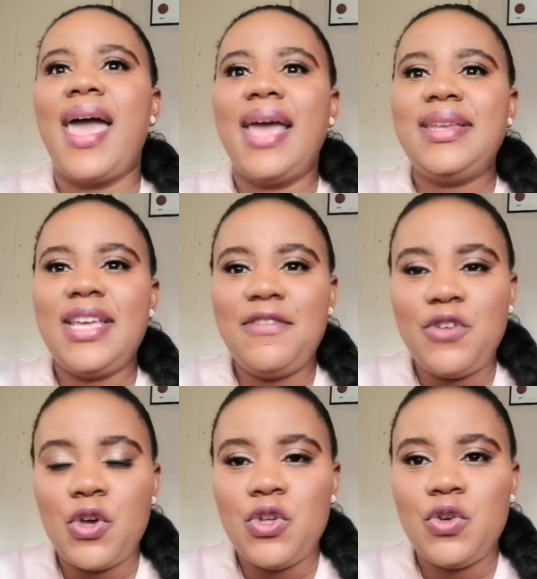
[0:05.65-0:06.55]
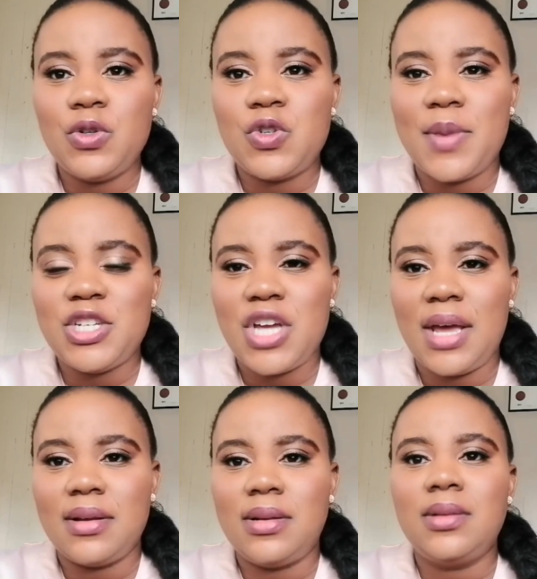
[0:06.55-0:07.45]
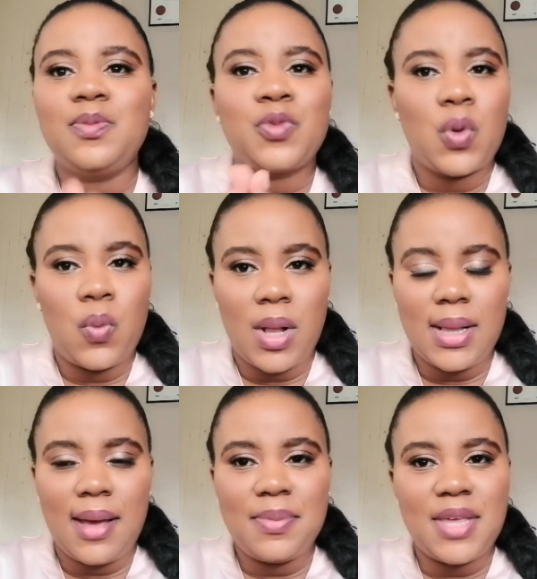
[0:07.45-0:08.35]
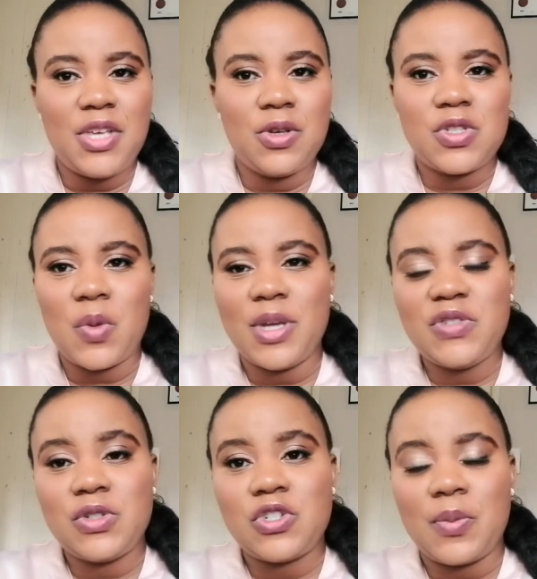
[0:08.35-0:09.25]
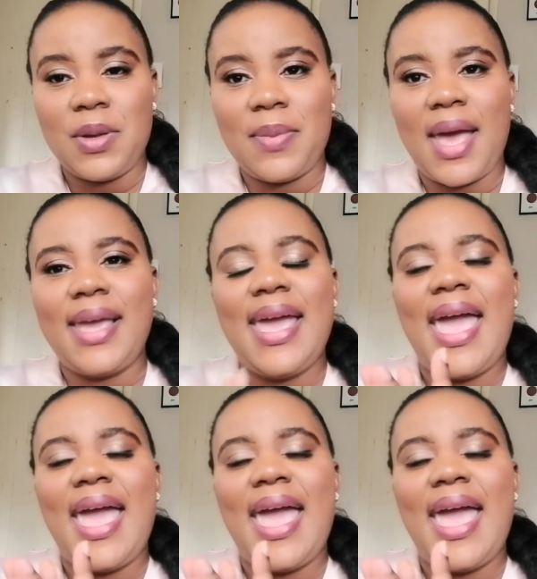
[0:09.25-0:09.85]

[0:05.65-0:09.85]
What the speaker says: and if you're new to my channel, welcome. Thank you so much for stopping by.